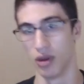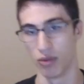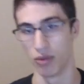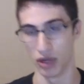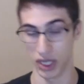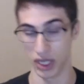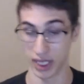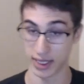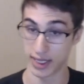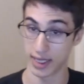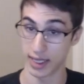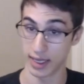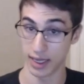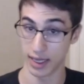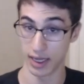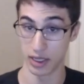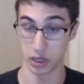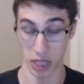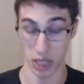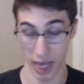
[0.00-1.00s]
But let's get
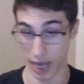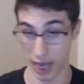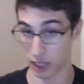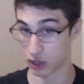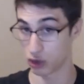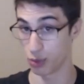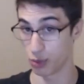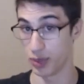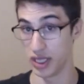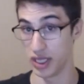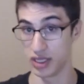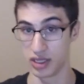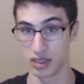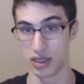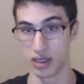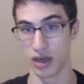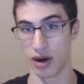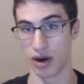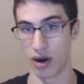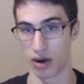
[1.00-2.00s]
into actual pieces
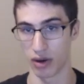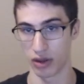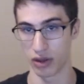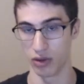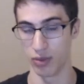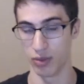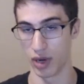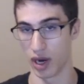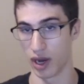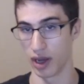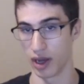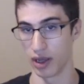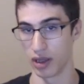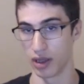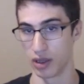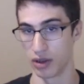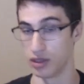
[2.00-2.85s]
that occupy